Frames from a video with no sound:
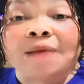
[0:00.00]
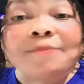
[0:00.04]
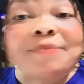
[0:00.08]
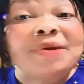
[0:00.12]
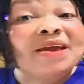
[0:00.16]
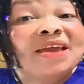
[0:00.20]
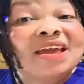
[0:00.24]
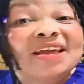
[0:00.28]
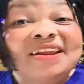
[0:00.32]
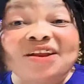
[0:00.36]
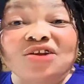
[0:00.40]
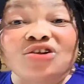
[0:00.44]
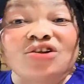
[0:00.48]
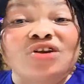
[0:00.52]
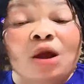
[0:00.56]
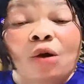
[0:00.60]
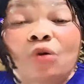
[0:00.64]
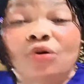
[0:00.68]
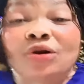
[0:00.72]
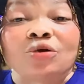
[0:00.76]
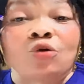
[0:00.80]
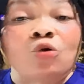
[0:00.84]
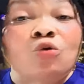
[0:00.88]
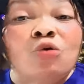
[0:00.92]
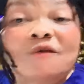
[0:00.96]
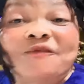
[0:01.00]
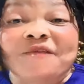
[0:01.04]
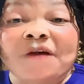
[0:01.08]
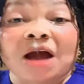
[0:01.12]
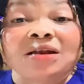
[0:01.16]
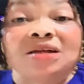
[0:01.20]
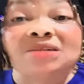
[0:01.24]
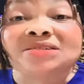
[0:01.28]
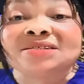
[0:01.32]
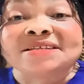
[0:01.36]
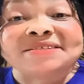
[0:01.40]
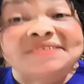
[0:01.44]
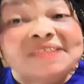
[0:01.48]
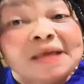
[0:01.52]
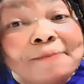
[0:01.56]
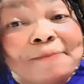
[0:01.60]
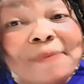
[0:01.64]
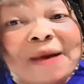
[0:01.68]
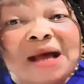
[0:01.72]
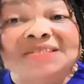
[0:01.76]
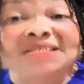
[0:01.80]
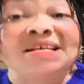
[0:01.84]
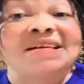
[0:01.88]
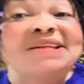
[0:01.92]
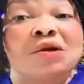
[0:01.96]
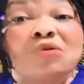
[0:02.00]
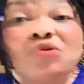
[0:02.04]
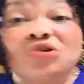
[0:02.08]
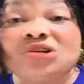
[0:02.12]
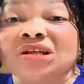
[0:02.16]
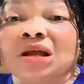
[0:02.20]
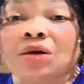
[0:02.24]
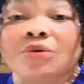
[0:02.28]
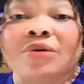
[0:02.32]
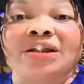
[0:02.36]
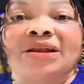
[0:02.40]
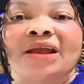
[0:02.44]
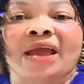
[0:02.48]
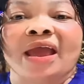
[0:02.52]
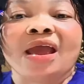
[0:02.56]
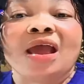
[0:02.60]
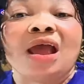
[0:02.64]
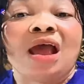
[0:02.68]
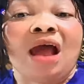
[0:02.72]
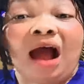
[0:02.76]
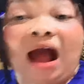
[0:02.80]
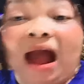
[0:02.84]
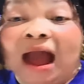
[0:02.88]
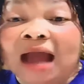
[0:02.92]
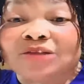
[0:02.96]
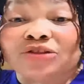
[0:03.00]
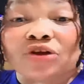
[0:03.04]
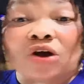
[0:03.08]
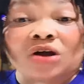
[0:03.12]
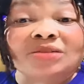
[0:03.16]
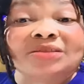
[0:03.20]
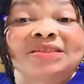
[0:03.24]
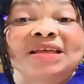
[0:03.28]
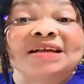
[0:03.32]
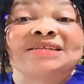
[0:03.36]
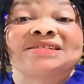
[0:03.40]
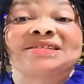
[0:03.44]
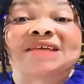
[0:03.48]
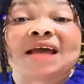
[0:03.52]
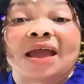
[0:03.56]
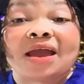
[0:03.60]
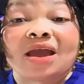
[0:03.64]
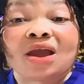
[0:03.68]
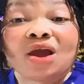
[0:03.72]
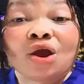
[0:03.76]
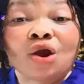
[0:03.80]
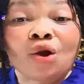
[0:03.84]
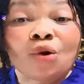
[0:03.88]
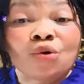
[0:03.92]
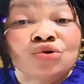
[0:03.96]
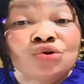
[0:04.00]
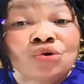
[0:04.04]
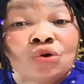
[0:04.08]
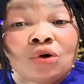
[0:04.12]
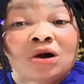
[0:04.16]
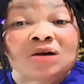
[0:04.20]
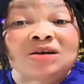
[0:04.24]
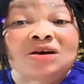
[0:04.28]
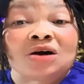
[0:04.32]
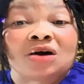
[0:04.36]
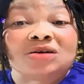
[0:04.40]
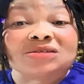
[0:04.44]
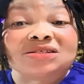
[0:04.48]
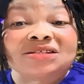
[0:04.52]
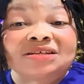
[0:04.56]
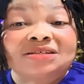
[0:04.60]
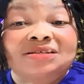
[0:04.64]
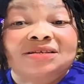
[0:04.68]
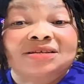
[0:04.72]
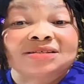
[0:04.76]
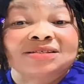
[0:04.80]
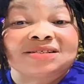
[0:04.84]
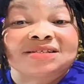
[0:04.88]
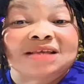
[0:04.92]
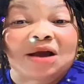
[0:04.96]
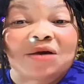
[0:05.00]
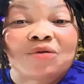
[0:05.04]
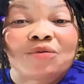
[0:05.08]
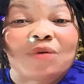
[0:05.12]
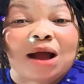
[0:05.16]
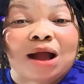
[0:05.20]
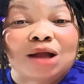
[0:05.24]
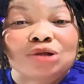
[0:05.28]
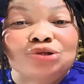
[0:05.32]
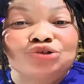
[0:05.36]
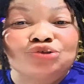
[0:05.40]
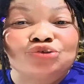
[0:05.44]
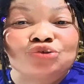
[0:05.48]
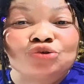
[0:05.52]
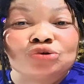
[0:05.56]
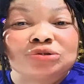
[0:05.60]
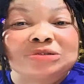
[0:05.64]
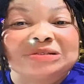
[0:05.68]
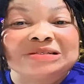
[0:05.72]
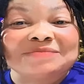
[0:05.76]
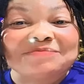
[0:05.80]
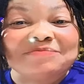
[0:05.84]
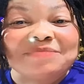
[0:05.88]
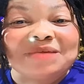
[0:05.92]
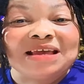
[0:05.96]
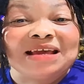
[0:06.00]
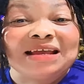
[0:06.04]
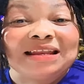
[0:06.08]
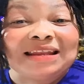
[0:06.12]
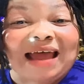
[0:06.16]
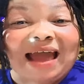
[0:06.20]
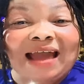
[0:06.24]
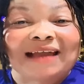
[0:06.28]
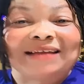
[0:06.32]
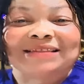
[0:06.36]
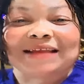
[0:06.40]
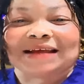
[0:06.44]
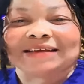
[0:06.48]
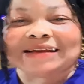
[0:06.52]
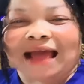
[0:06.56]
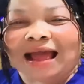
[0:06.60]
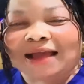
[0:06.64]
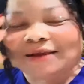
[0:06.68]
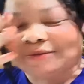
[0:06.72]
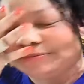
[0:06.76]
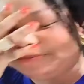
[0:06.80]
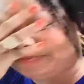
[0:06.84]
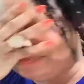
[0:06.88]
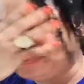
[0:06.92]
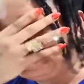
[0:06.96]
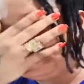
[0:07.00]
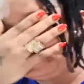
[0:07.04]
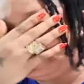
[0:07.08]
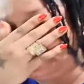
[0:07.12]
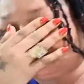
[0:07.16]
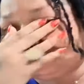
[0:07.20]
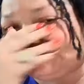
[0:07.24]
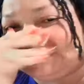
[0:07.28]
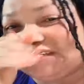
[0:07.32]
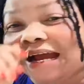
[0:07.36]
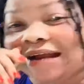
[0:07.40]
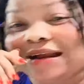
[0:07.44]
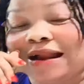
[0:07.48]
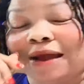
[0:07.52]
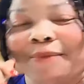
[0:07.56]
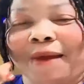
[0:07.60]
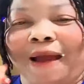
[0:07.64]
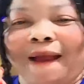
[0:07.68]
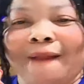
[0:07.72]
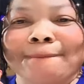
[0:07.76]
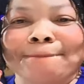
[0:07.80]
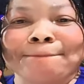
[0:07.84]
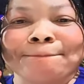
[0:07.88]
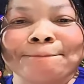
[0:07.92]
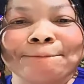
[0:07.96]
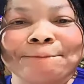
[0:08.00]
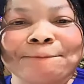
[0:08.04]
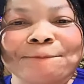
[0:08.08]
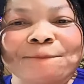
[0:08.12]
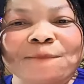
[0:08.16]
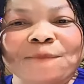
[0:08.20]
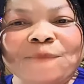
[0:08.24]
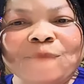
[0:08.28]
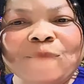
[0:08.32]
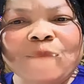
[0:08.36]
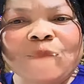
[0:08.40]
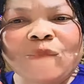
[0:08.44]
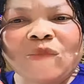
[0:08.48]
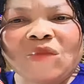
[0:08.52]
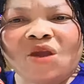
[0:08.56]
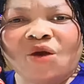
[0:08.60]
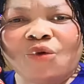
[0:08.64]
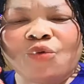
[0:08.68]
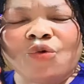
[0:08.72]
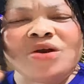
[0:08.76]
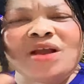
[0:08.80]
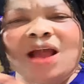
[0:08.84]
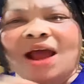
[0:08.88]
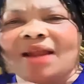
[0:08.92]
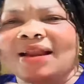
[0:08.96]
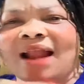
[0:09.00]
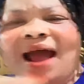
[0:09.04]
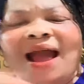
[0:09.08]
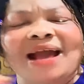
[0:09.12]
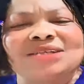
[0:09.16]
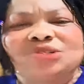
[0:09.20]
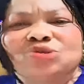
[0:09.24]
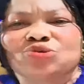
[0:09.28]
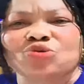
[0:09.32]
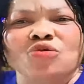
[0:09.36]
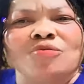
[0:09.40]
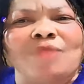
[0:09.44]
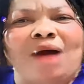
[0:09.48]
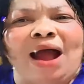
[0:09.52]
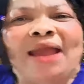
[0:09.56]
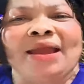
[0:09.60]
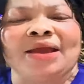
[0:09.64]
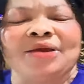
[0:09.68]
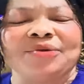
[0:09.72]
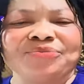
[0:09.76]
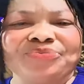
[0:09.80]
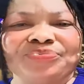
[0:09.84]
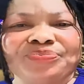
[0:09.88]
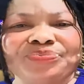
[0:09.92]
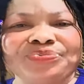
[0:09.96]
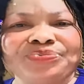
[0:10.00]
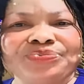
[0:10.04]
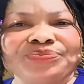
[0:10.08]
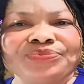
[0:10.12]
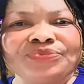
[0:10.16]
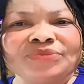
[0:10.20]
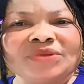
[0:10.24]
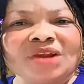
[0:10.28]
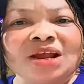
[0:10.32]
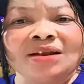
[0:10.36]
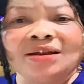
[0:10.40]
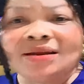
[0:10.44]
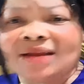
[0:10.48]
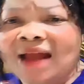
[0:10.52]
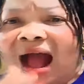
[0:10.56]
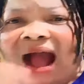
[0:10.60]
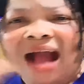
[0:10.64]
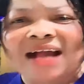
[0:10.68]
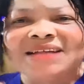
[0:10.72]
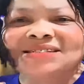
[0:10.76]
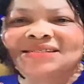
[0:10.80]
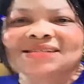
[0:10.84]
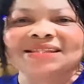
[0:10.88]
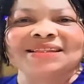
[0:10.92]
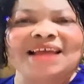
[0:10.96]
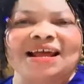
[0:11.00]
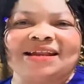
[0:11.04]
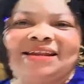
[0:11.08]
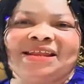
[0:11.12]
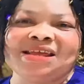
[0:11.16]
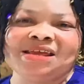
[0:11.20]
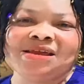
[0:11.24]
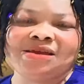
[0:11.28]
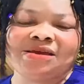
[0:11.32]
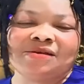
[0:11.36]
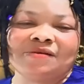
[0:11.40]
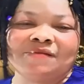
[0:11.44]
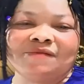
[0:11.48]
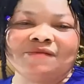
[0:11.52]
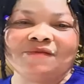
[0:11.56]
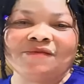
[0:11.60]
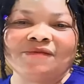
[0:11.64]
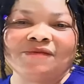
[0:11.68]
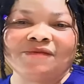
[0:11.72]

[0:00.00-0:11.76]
Eh, beginning, and I would oko fan is the same person ye would jina with ye. I don't think, say, well, choose me like the da. We are nice woman, nice lady.